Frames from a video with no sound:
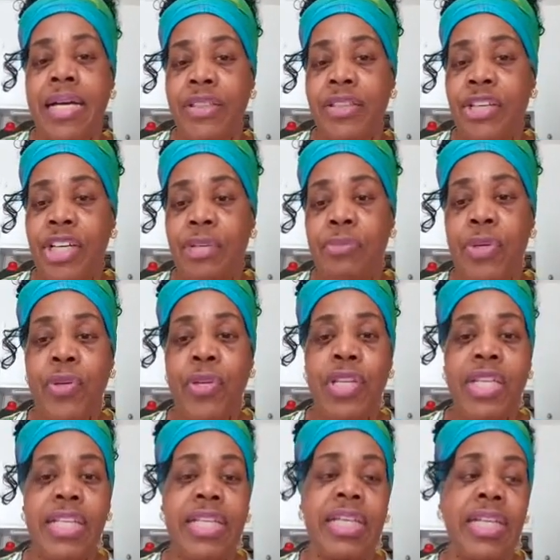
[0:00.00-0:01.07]
the
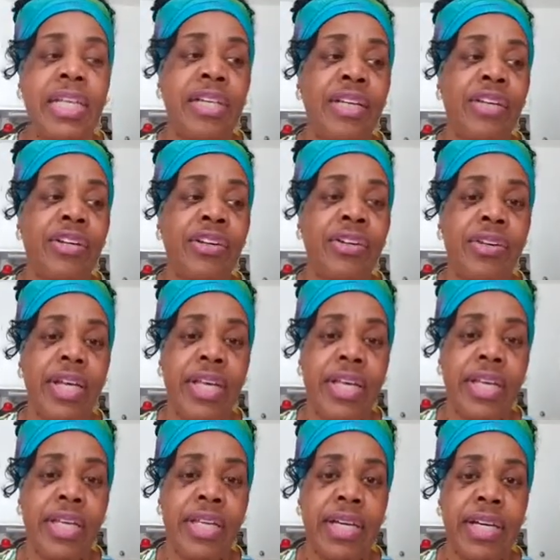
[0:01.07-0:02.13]
community here
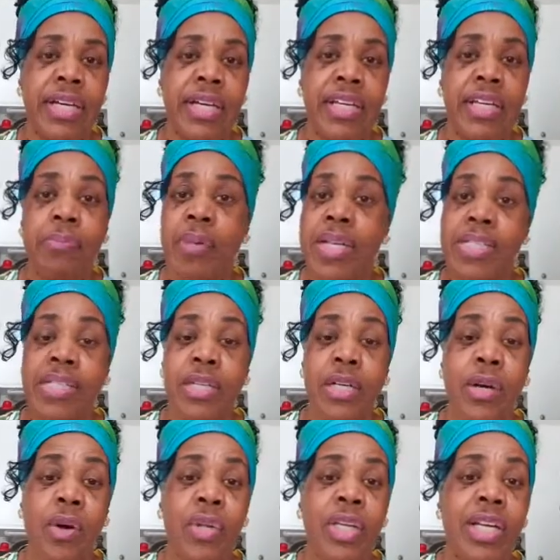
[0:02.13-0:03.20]
in
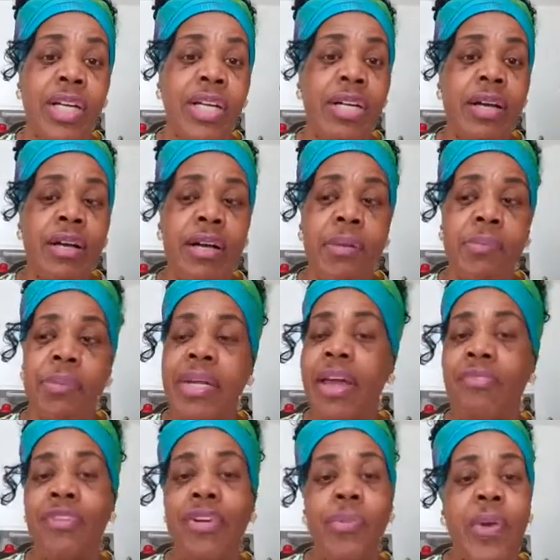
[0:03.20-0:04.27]
Pensacola, but
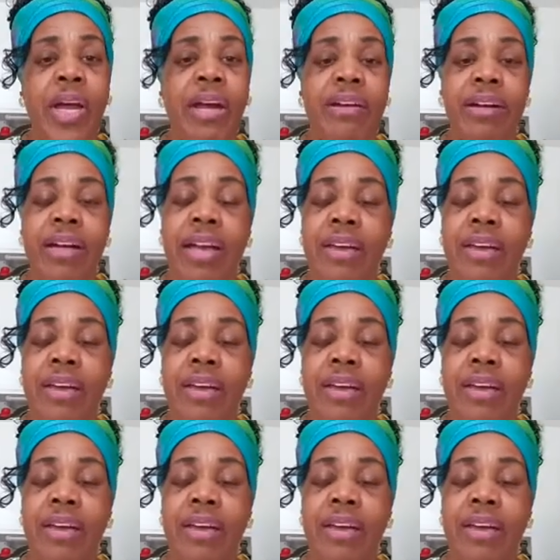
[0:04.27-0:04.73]
everywhere.